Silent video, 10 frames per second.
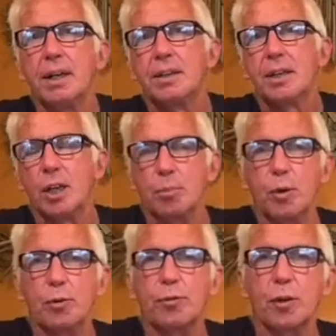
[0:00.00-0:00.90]
get a
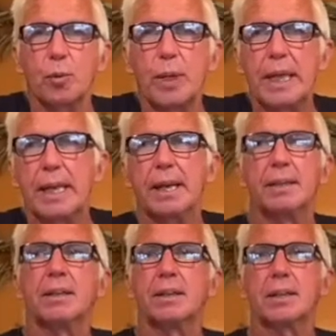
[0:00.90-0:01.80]
booth for the
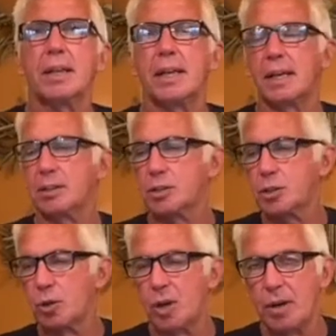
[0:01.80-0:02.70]
weekend and
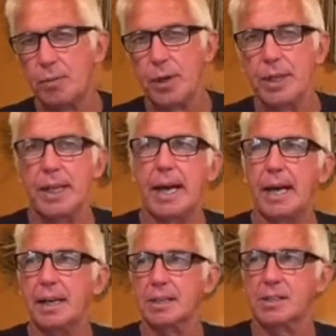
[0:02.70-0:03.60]
show off what you
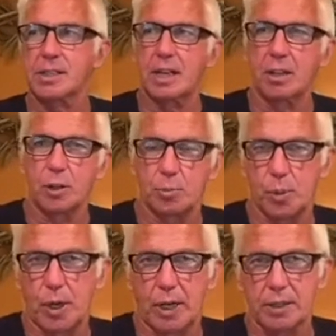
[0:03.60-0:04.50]
got and sell your
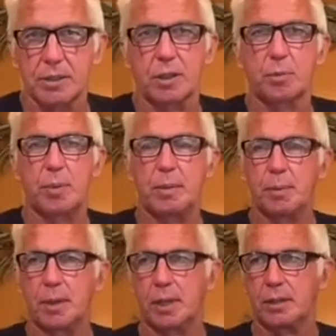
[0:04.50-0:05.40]
products to the people
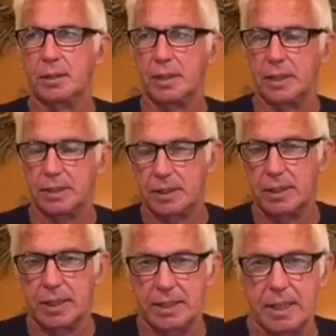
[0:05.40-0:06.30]
to
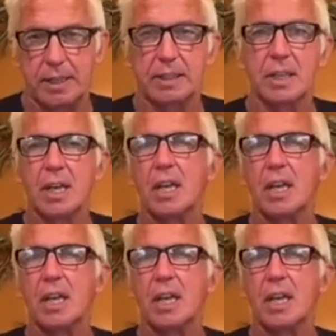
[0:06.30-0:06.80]
the attendees.